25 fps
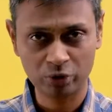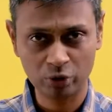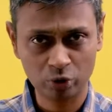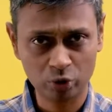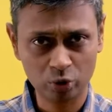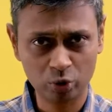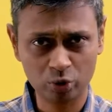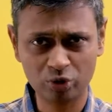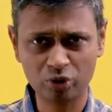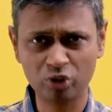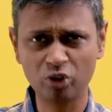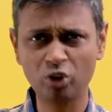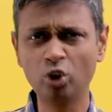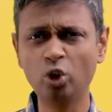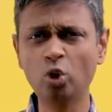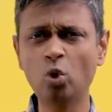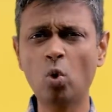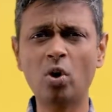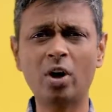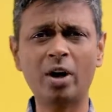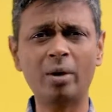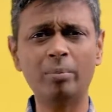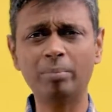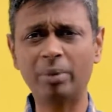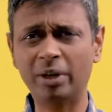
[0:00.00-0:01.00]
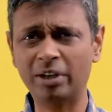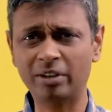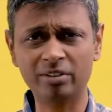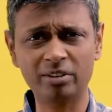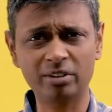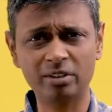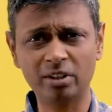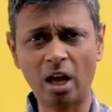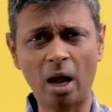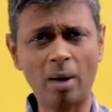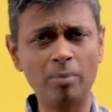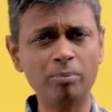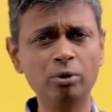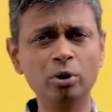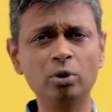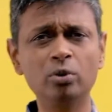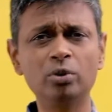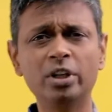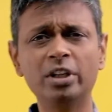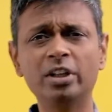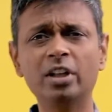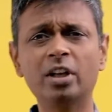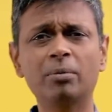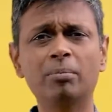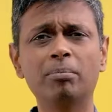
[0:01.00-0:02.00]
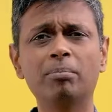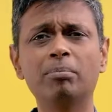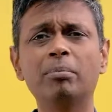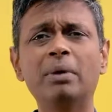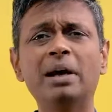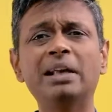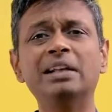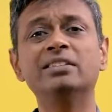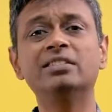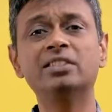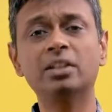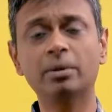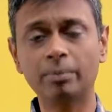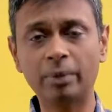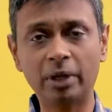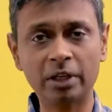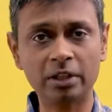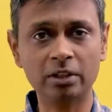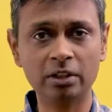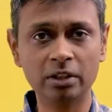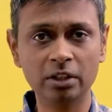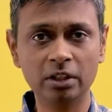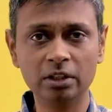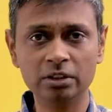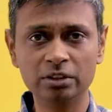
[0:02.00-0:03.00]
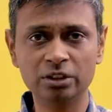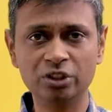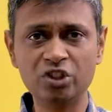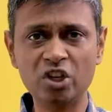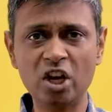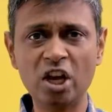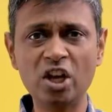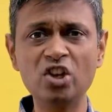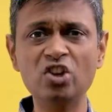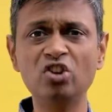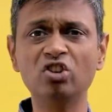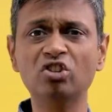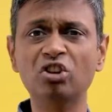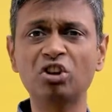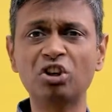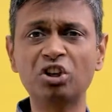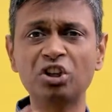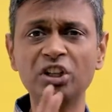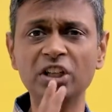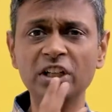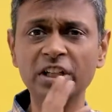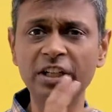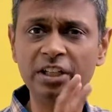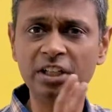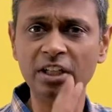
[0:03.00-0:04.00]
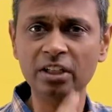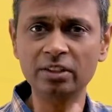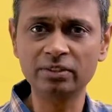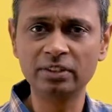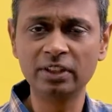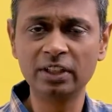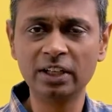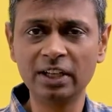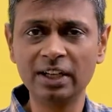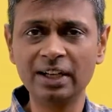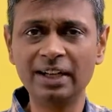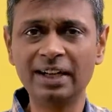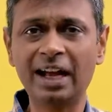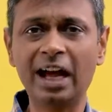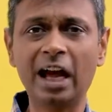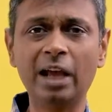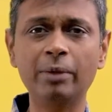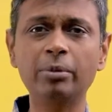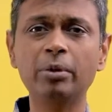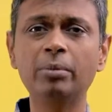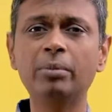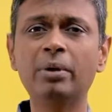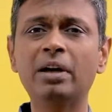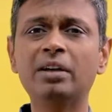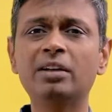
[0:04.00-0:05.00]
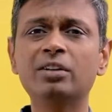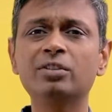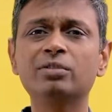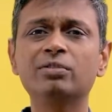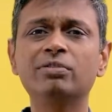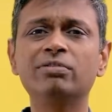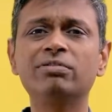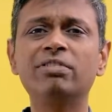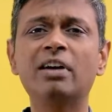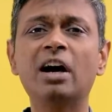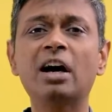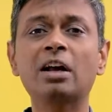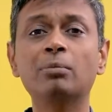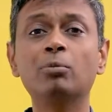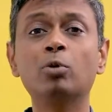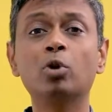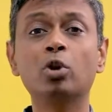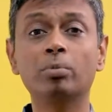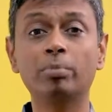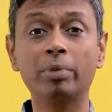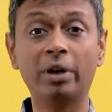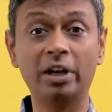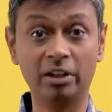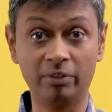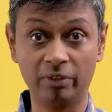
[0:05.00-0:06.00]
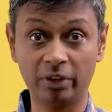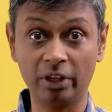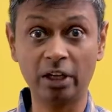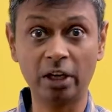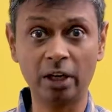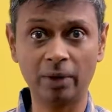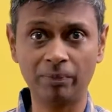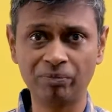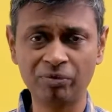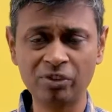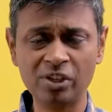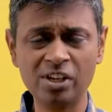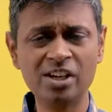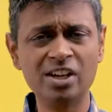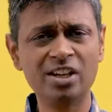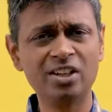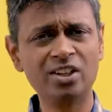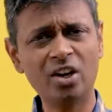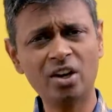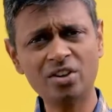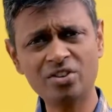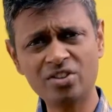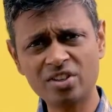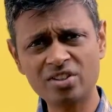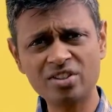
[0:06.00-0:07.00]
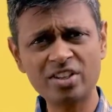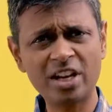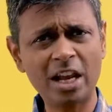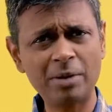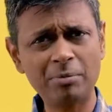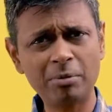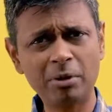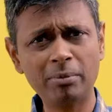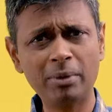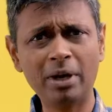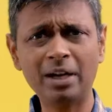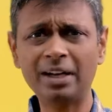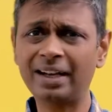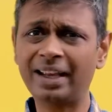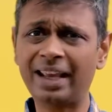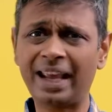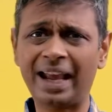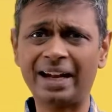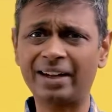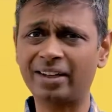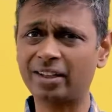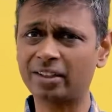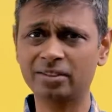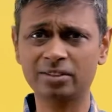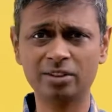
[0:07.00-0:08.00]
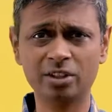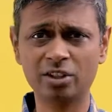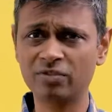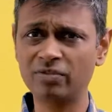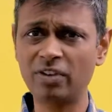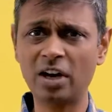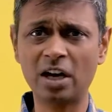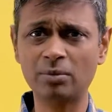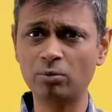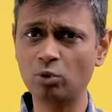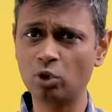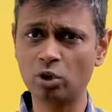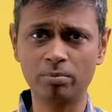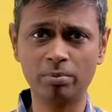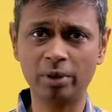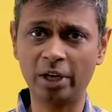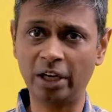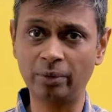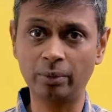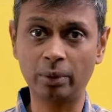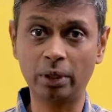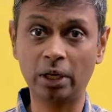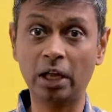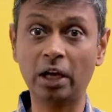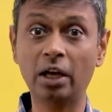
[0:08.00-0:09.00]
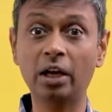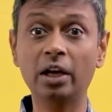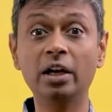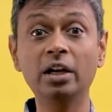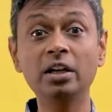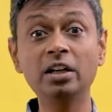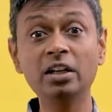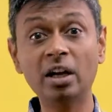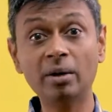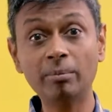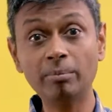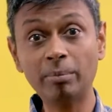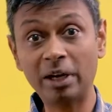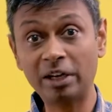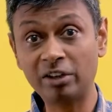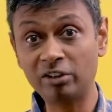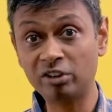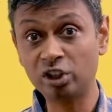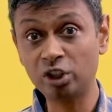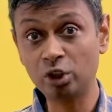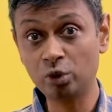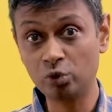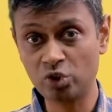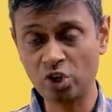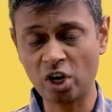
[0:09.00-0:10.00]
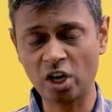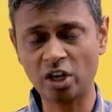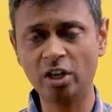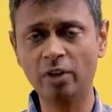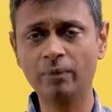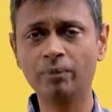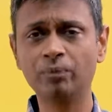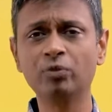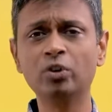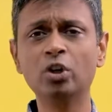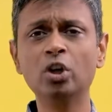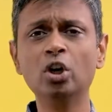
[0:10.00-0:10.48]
So it's no comparison. Absolutely, they're miles apart. The JEE is really tough. IPMAT is far more plain vanilla. Not just the IPMAT, CAT is far more plain vanilla in comparison to JEE.